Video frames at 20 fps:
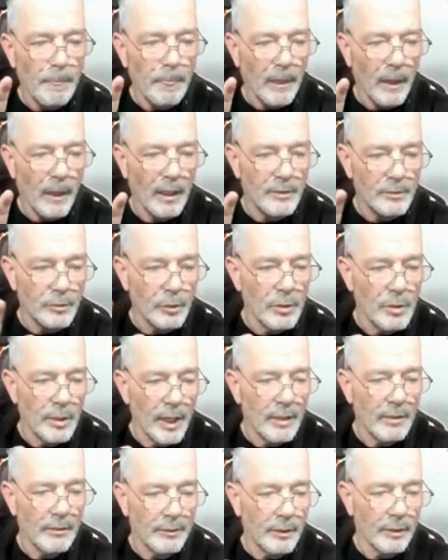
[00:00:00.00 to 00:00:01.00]
And so you get a
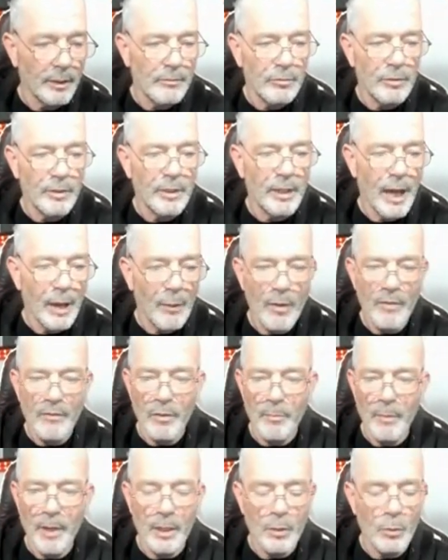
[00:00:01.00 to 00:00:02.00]
delivery however
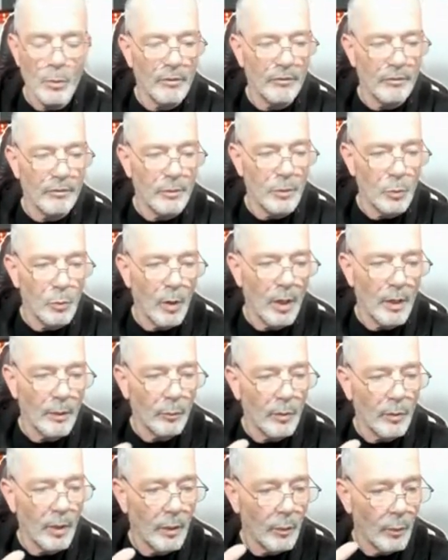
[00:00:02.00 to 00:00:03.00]
many often you want,
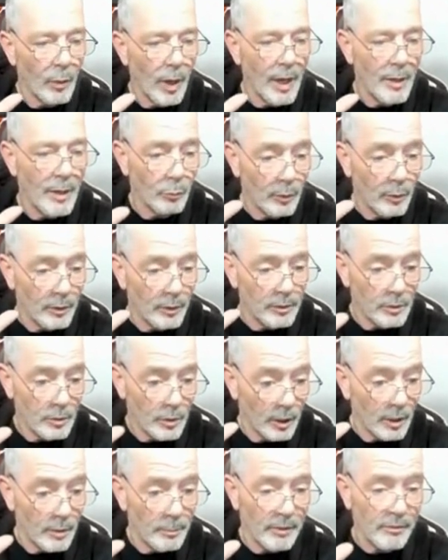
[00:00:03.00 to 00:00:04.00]
and you're going
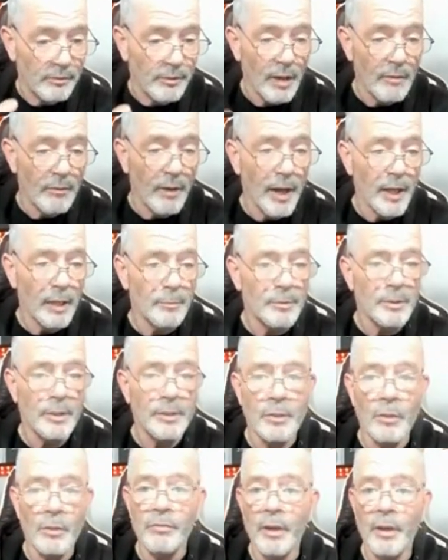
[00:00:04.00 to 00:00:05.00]
to pick 5 items. Let's
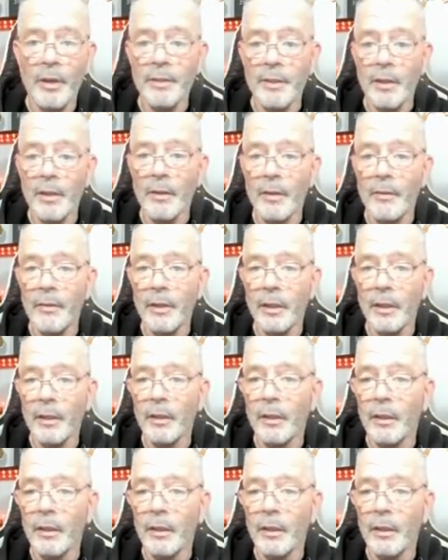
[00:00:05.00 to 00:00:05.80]
go find another thing.